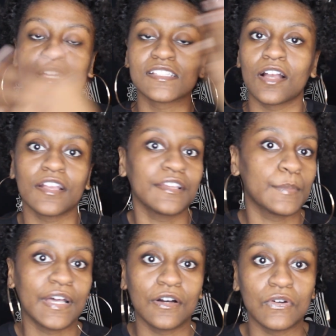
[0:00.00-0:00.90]
talking
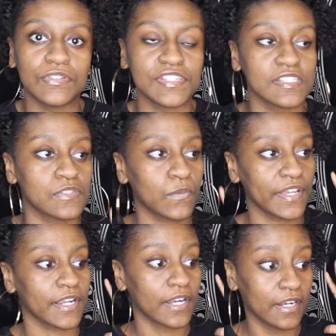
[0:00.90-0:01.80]
about just
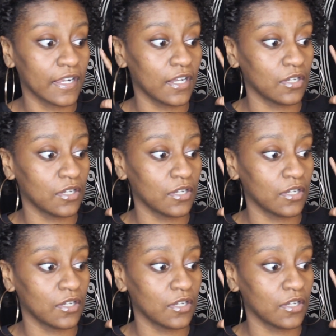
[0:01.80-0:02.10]
where